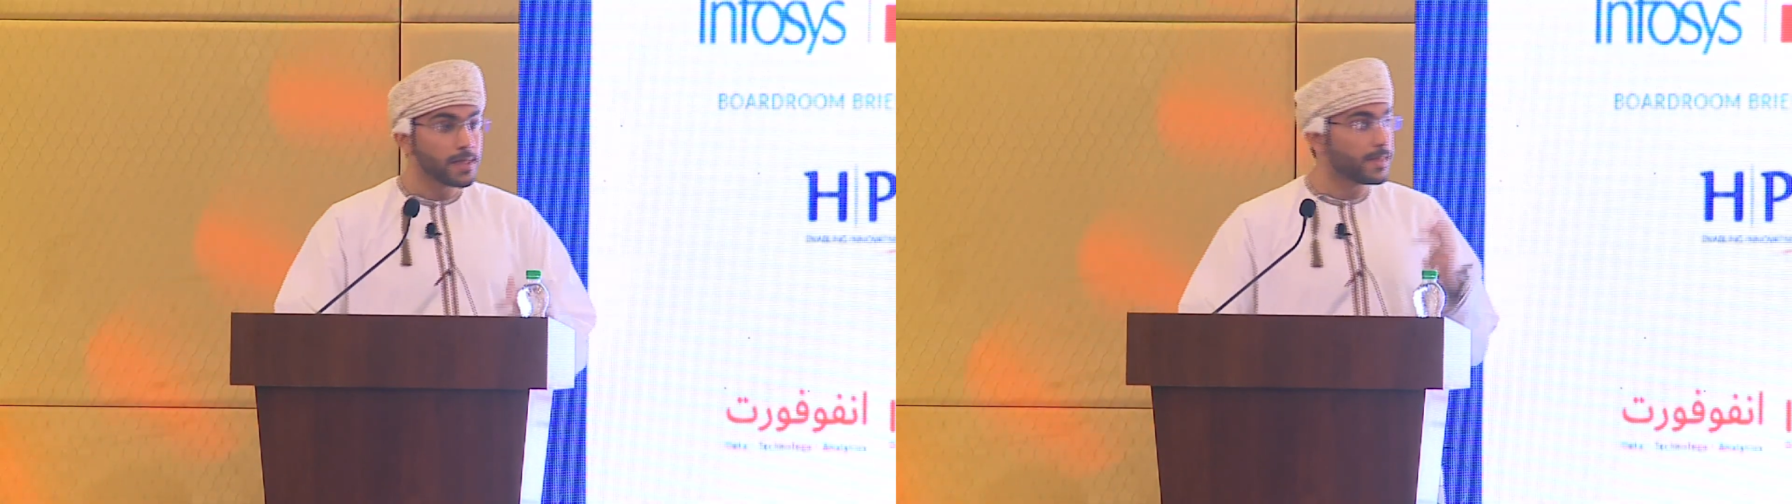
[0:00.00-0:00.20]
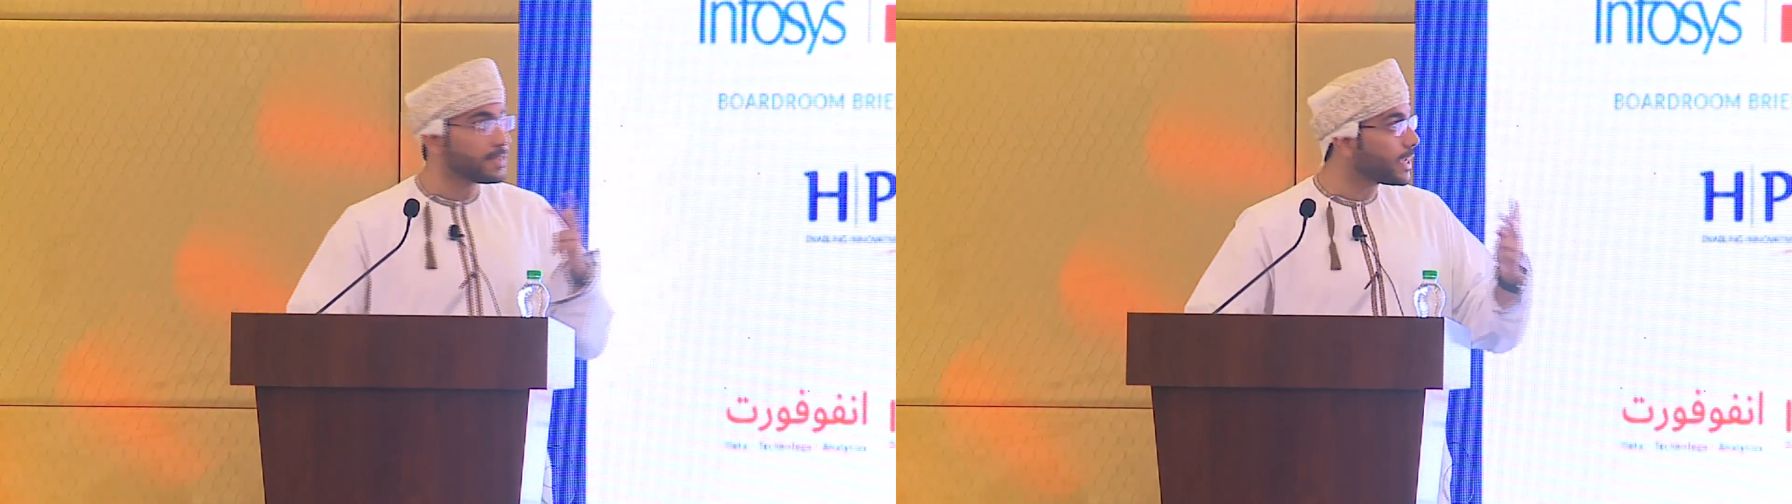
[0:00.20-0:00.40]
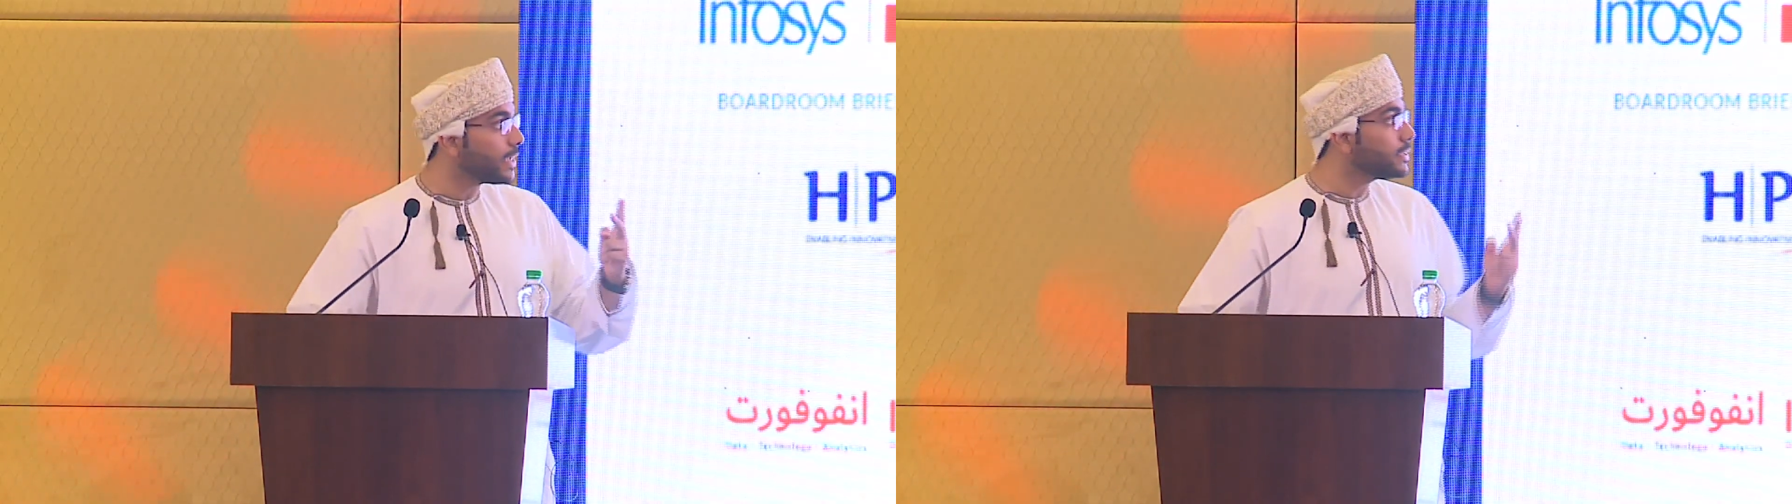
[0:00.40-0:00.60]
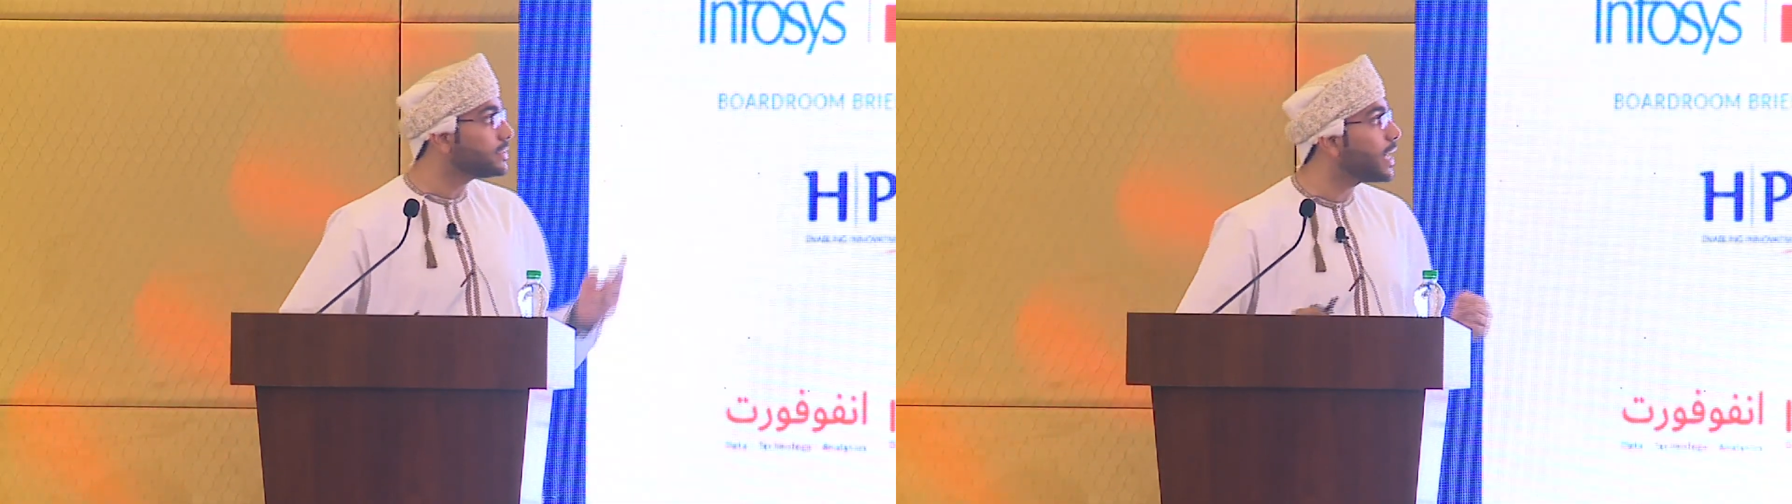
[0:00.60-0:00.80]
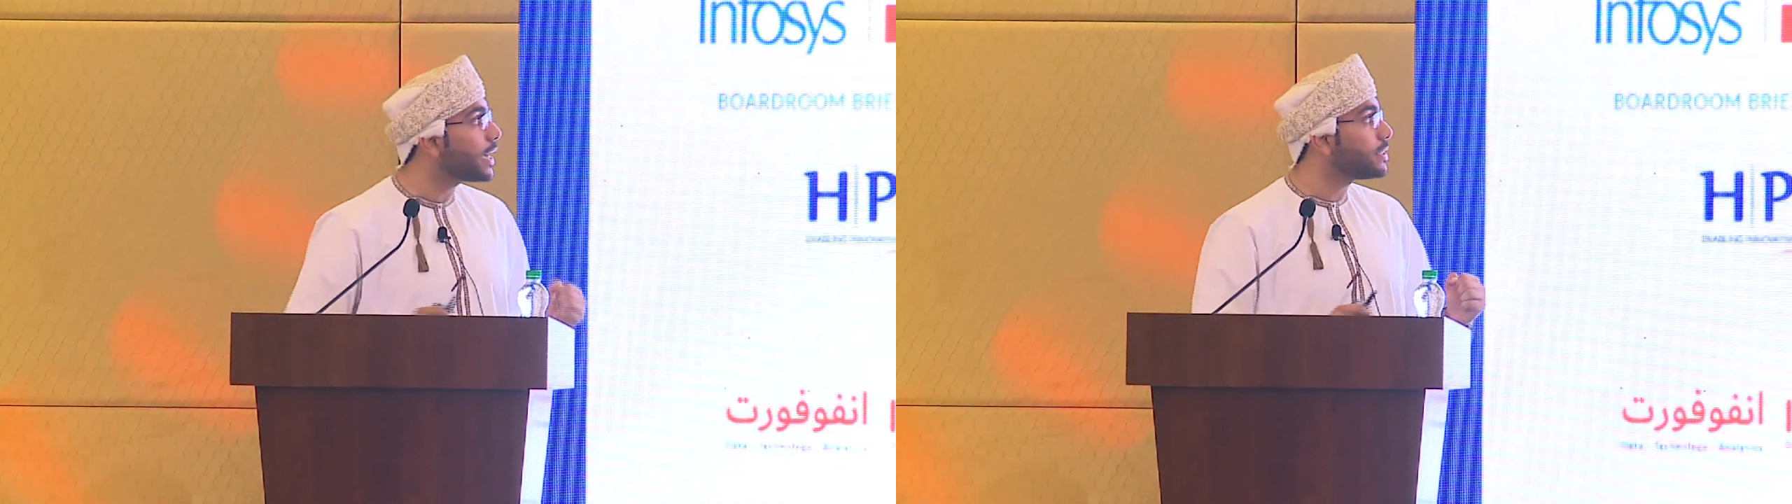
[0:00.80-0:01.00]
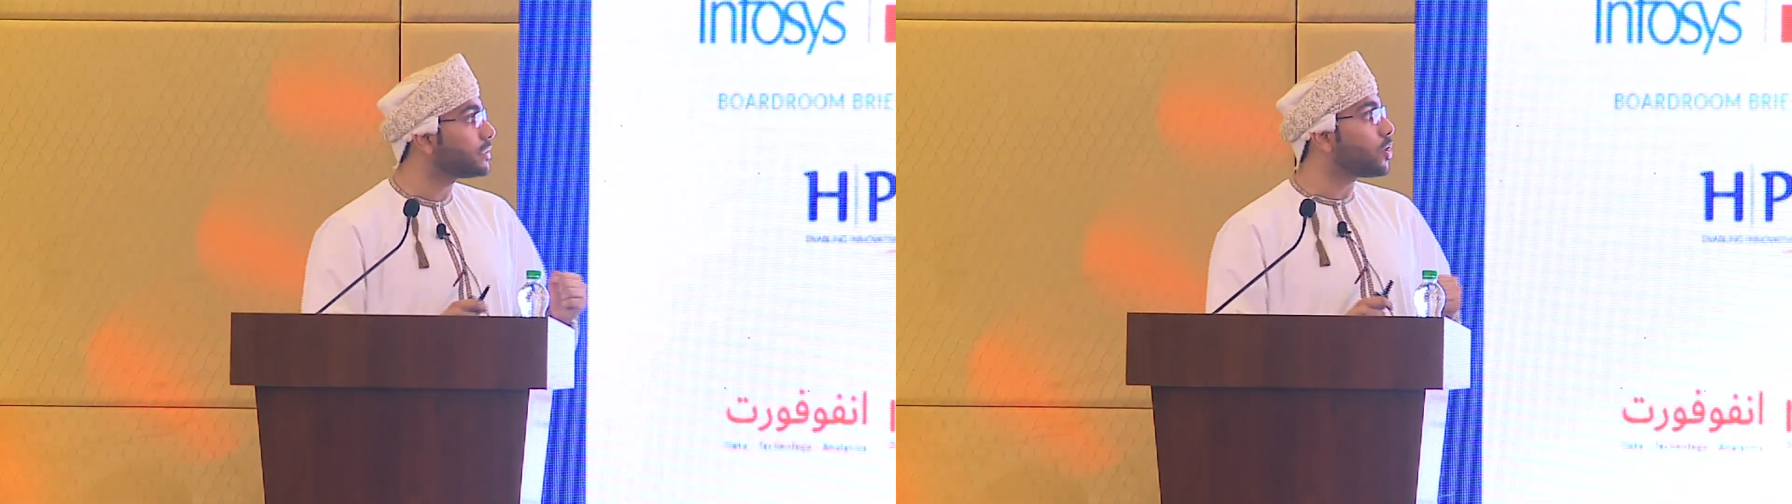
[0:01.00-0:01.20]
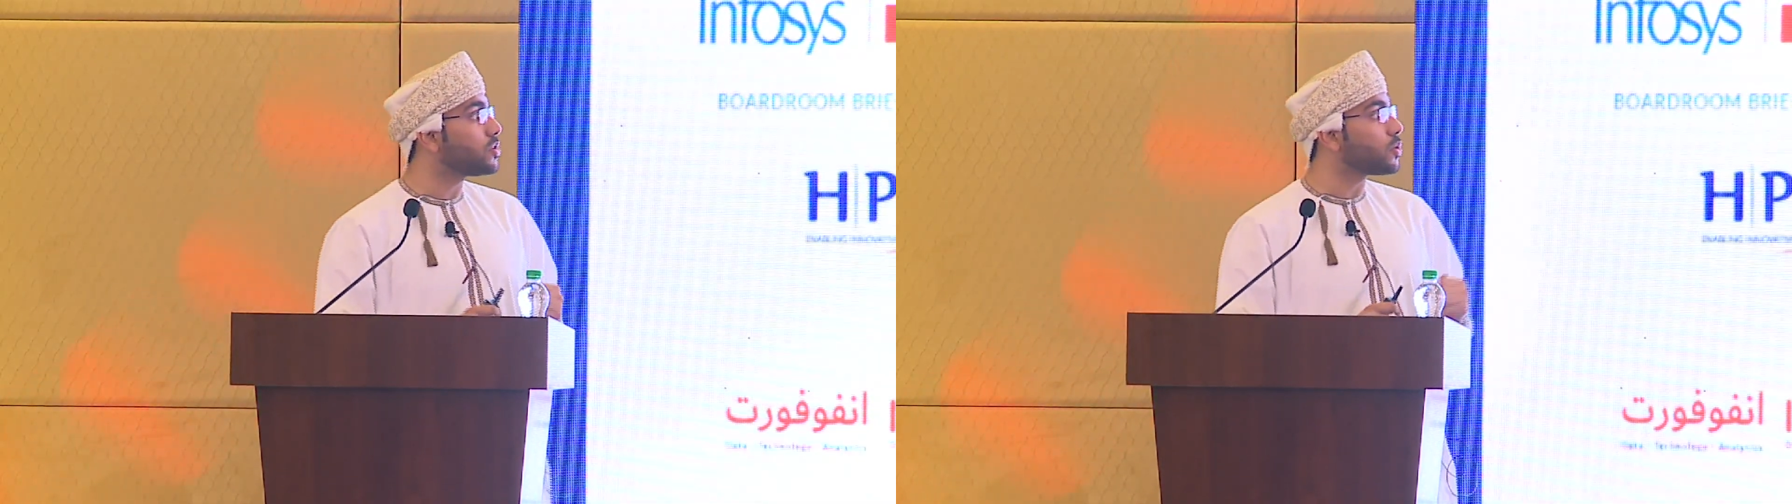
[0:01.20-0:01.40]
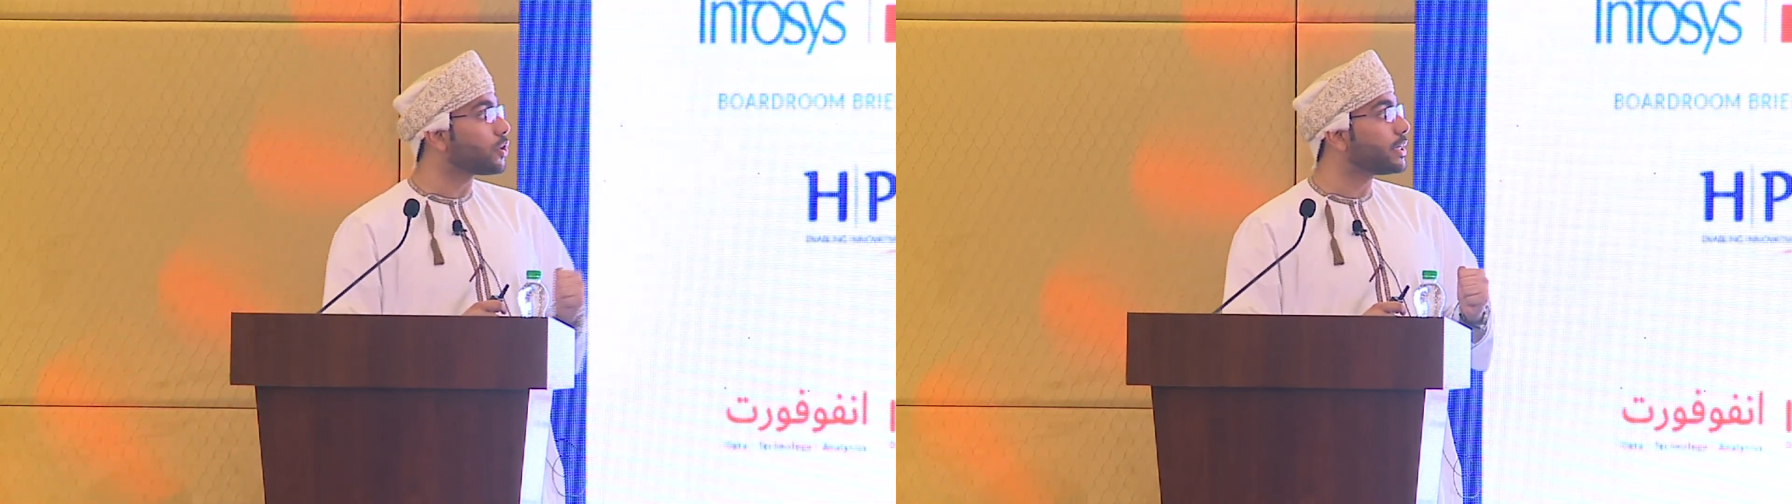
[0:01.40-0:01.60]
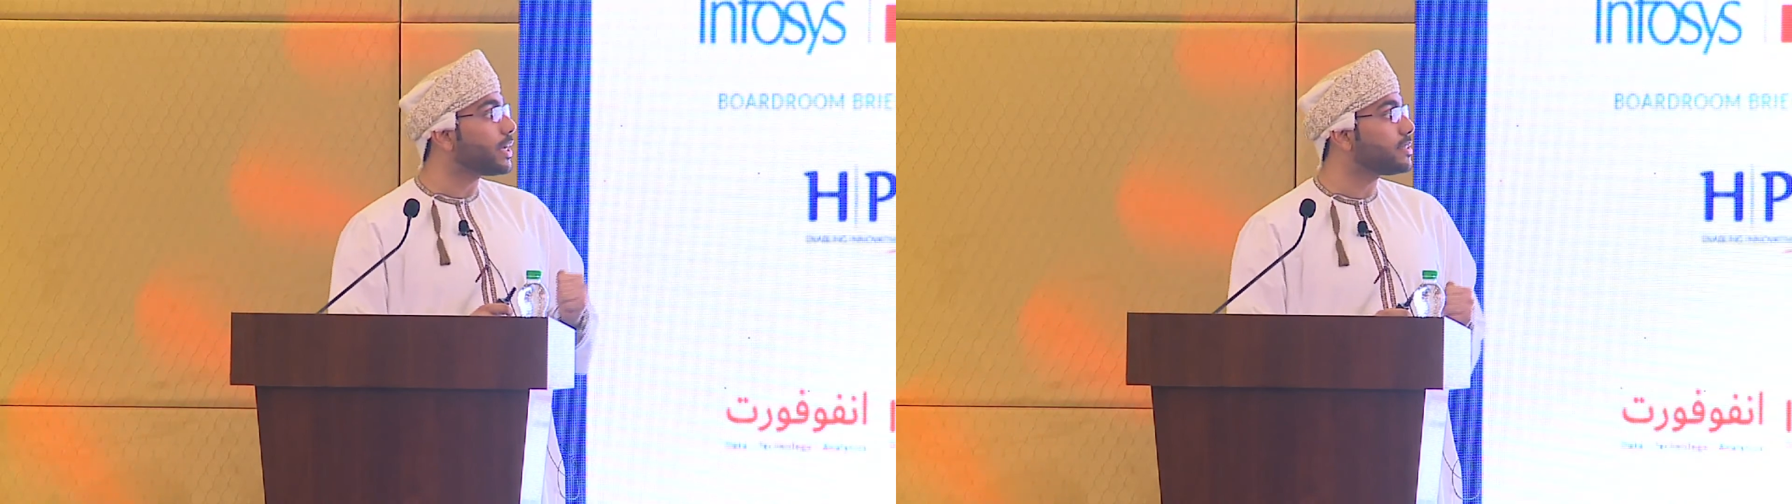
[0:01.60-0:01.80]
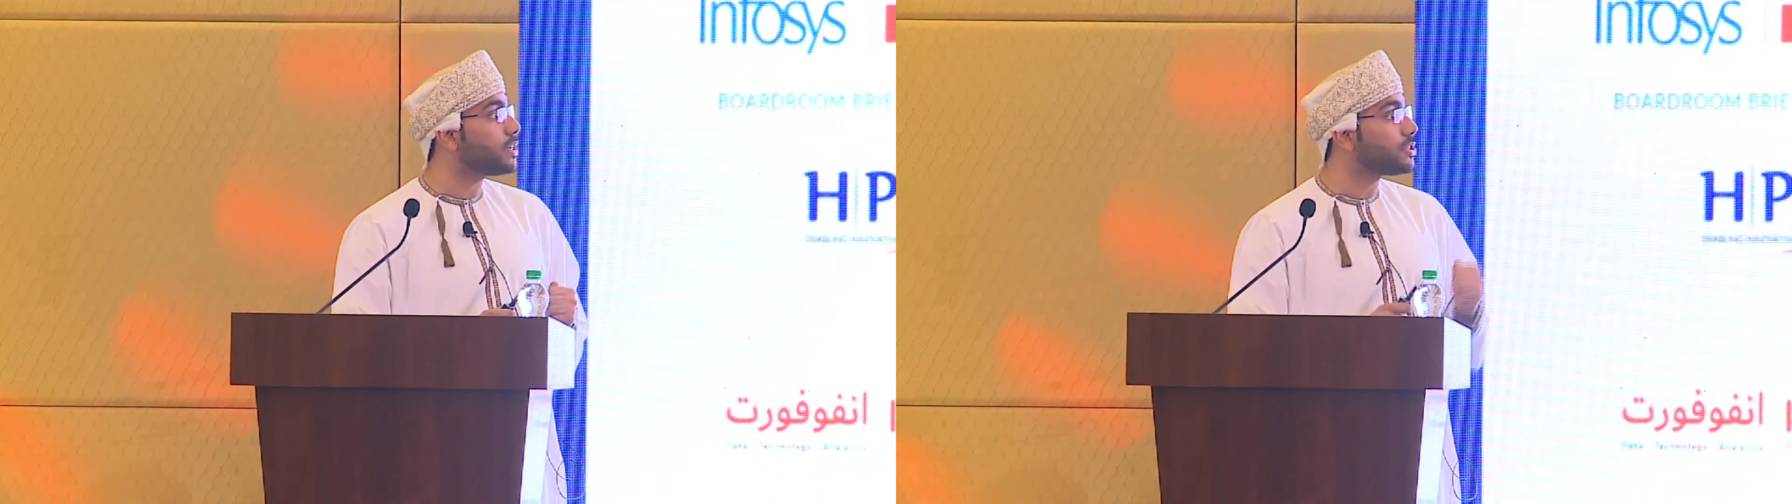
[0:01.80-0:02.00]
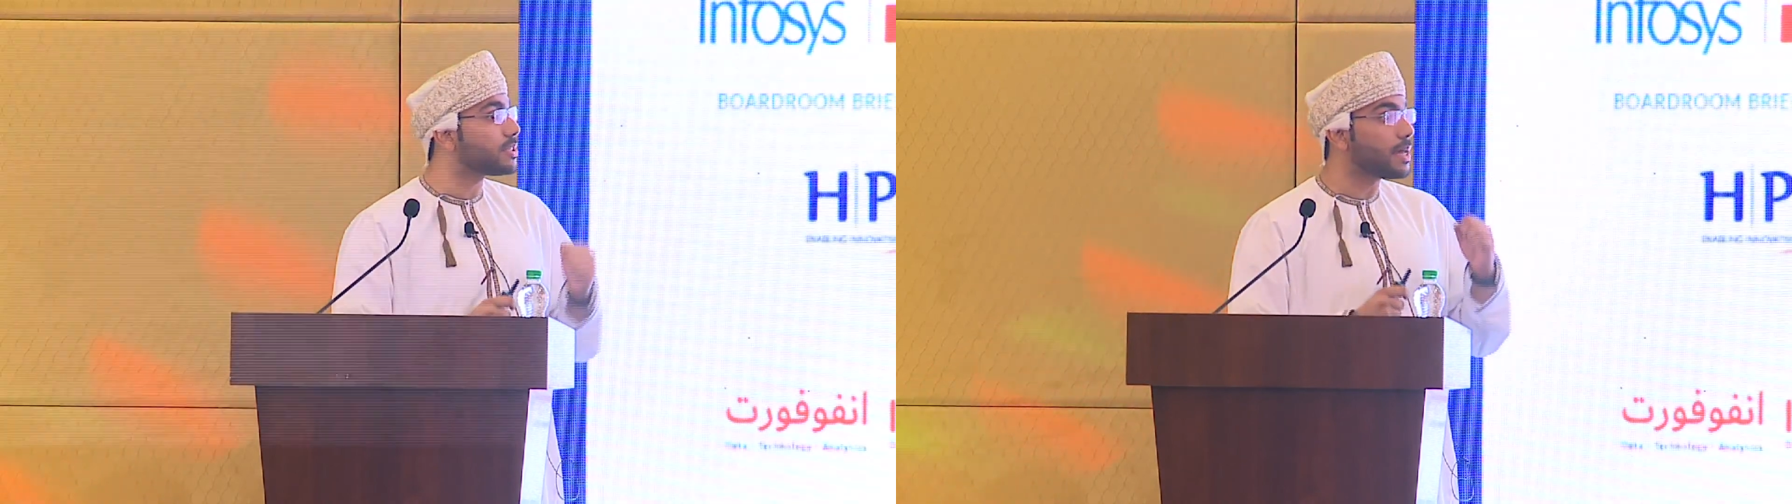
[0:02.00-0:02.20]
The second attack that cost organizations